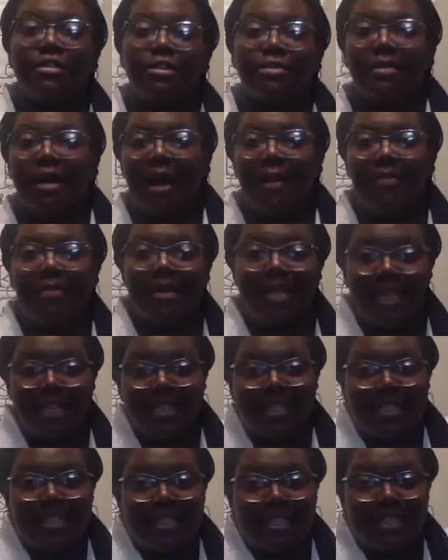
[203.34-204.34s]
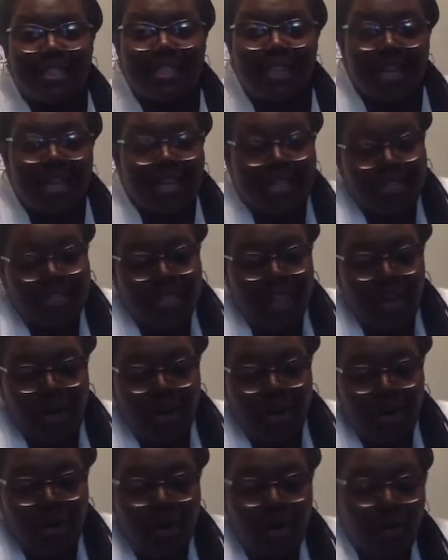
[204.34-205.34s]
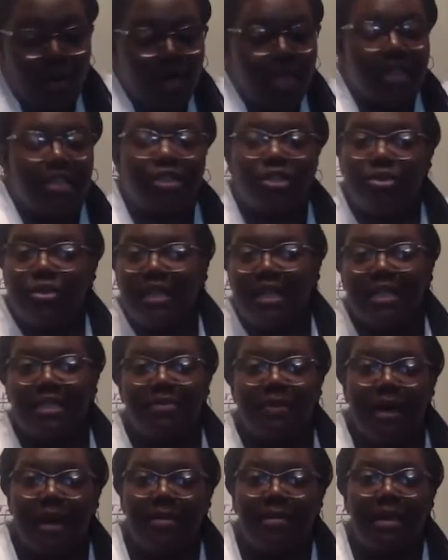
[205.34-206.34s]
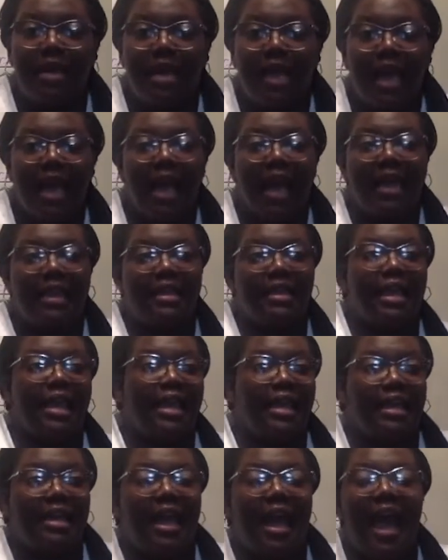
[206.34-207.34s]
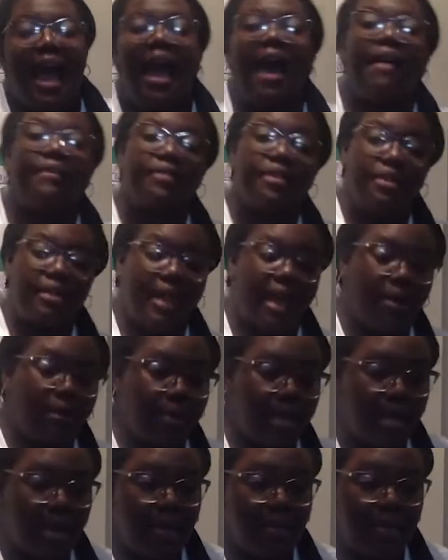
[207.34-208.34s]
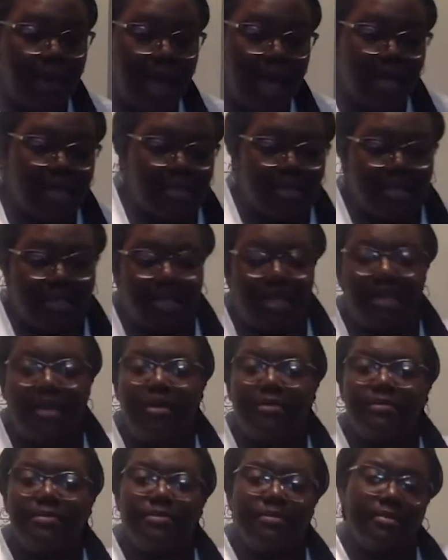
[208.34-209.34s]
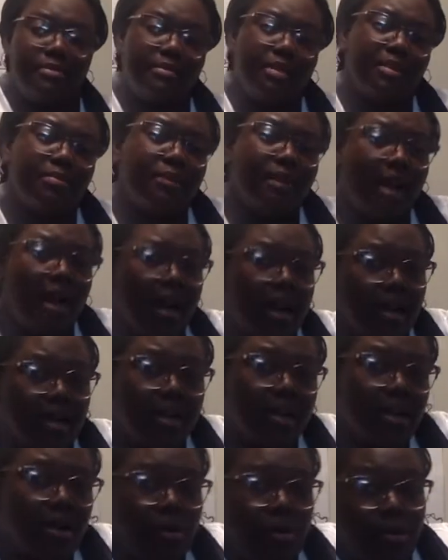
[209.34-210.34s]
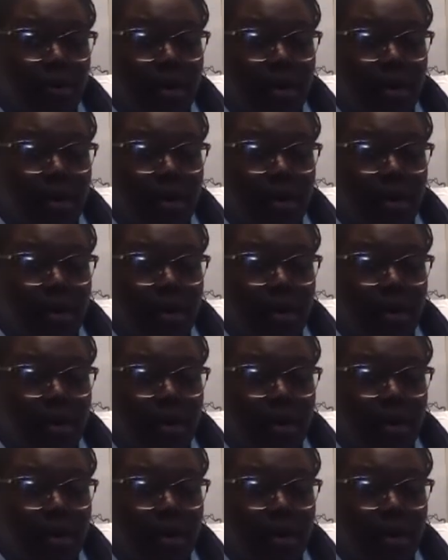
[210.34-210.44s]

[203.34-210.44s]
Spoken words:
are my predictions. So we're going to do the experiment. And then after that, we come back and see, Miss Bernard, were